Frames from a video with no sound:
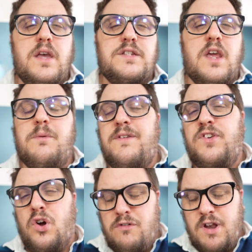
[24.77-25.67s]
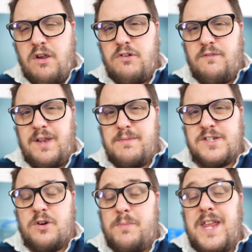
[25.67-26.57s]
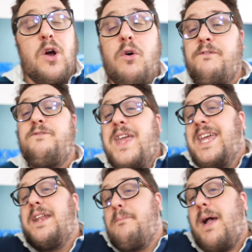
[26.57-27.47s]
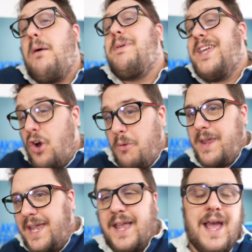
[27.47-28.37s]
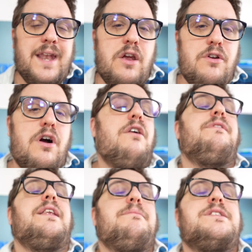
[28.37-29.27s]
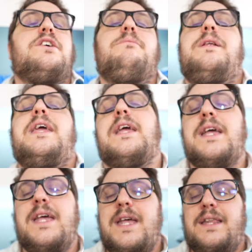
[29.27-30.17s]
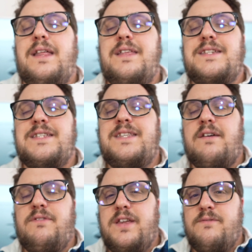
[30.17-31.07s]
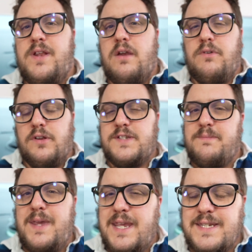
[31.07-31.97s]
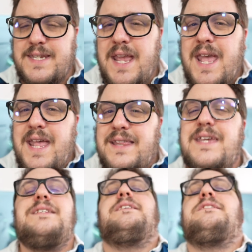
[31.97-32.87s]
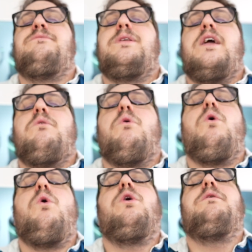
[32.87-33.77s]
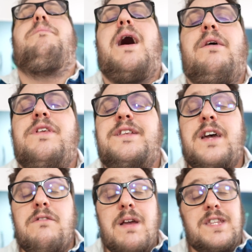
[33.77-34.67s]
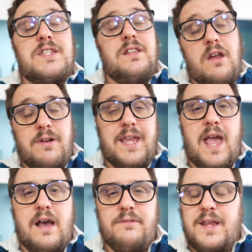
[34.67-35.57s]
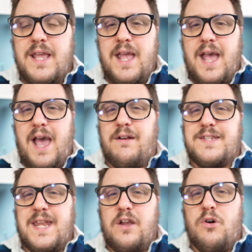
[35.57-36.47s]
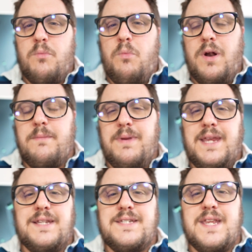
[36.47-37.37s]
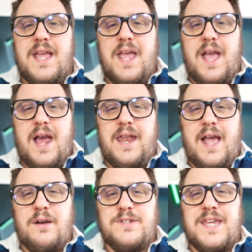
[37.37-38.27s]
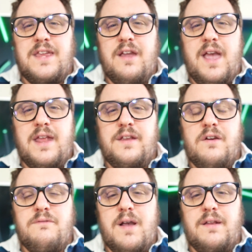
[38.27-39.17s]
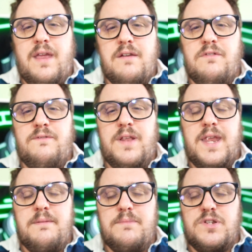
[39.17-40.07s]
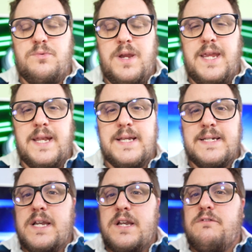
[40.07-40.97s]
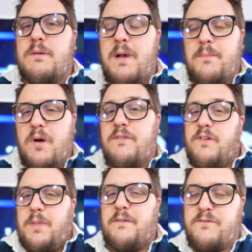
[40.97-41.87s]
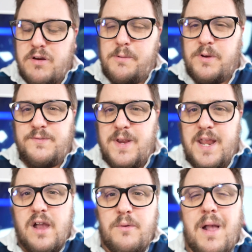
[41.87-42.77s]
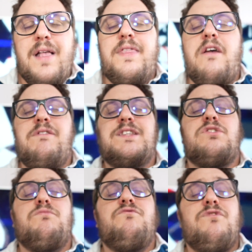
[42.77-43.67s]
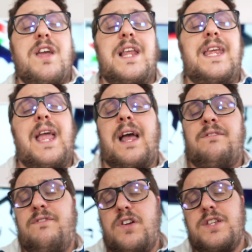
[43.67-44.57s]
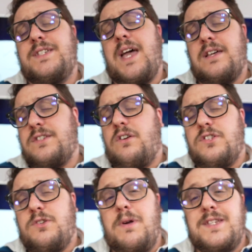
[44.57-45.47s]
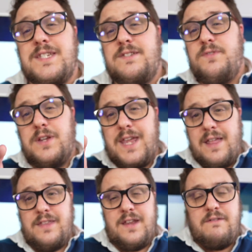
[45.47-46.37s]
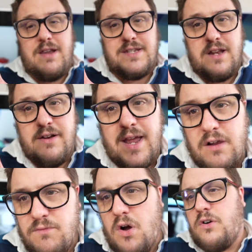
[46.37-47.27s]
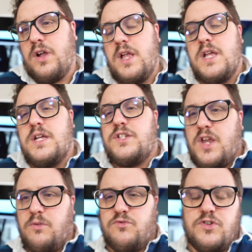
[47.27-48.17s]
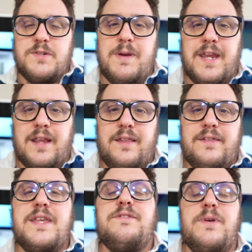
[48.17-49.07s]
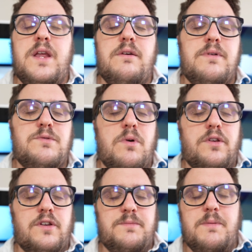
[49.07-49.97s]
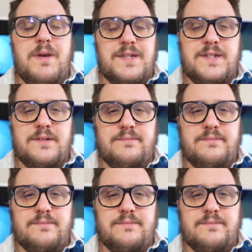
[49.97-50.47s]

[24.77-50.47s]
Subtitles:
So if you're an owner of a limited company or thinking about becoming an owner of a limited company, then this is definitely a video not to miss. This is a video all about the director's loan account, how to set it up, what it means, and how to get your head around everything in between. Remember, from that previous video, there is some really adverse tax consequences if you get the director's loan account wrong. So trust me, this video is one not to be missed.